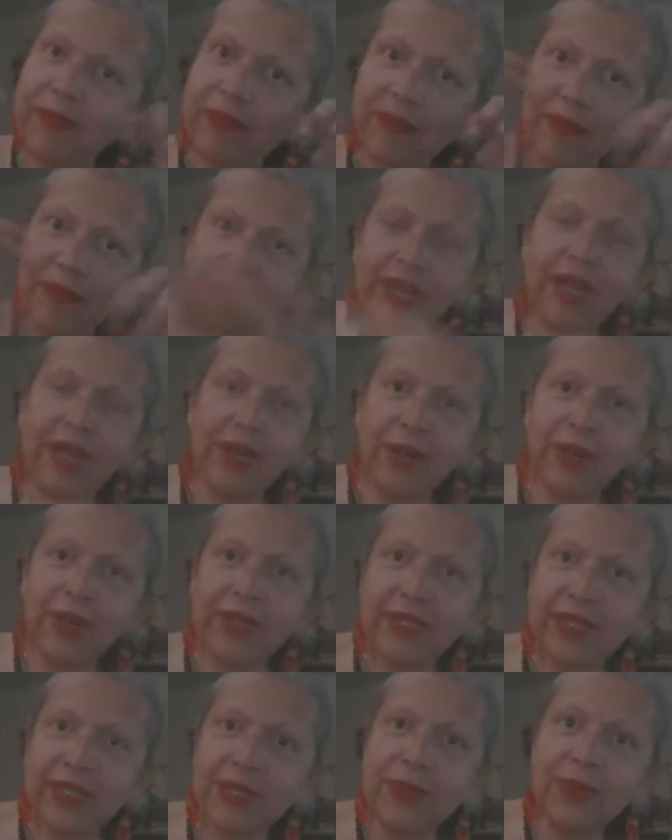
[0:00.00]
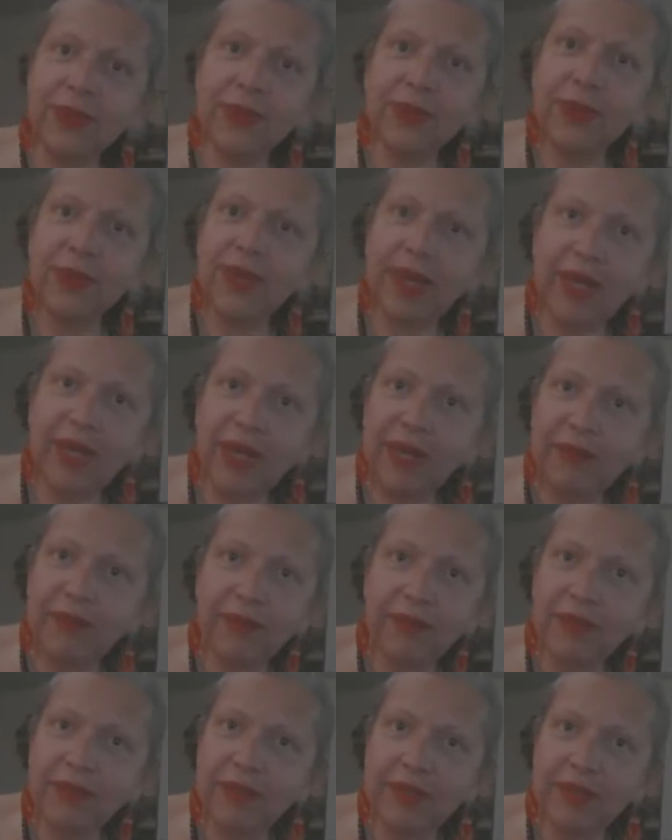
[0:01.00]
they're going to
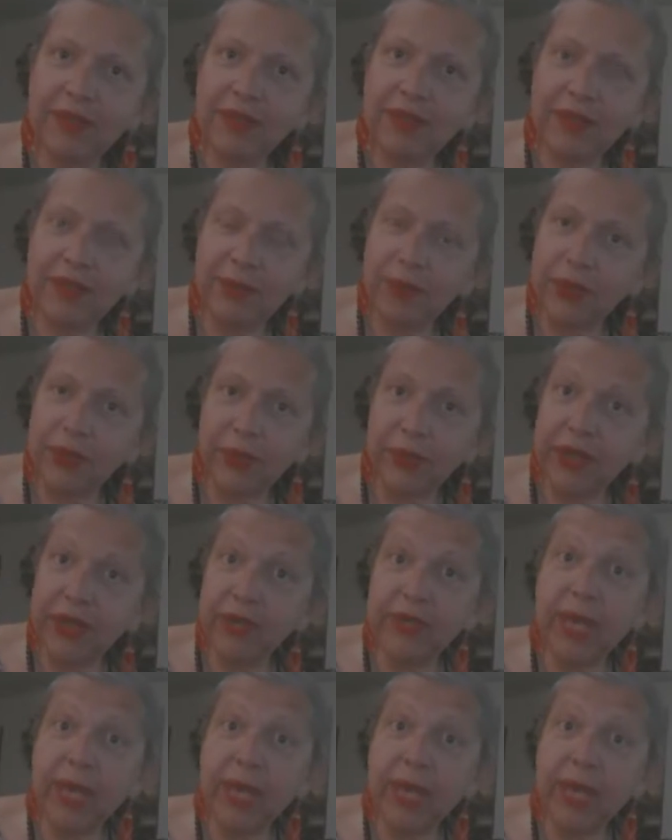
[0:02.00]
um, to Puerto Rico.